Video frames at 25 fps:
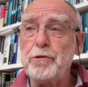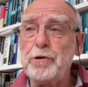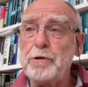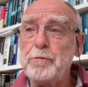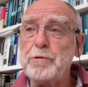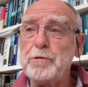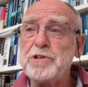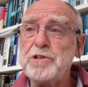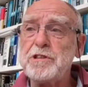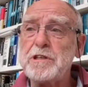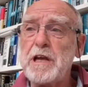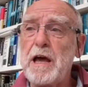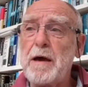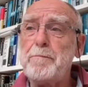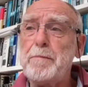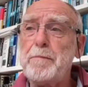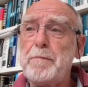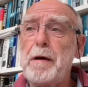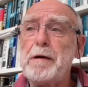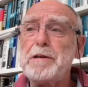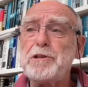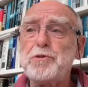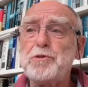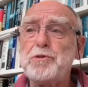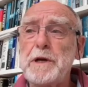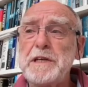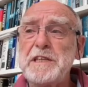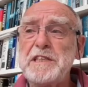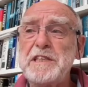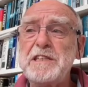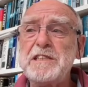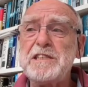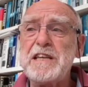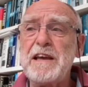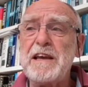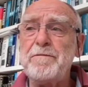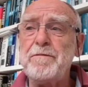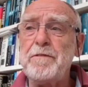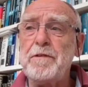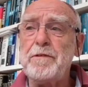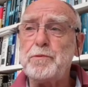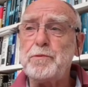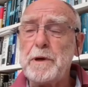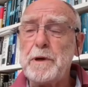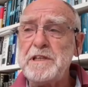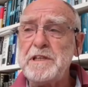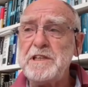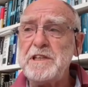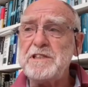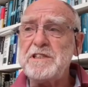it was about
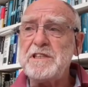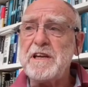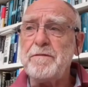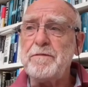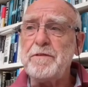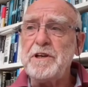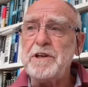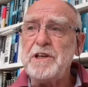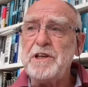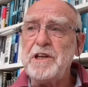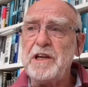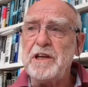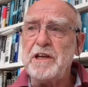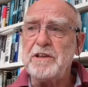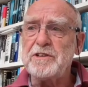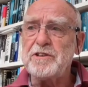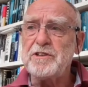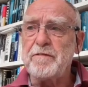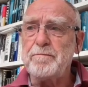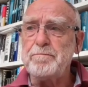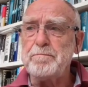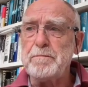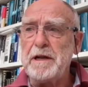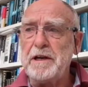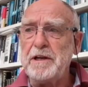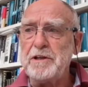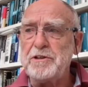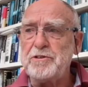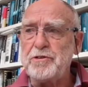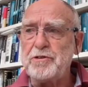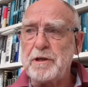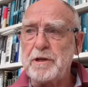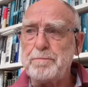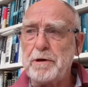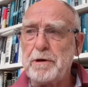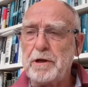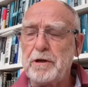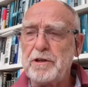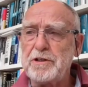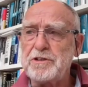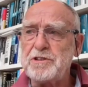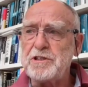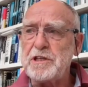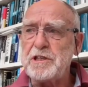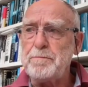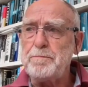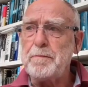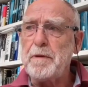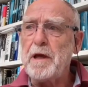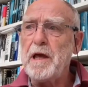27 years of monetary
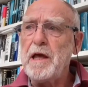policy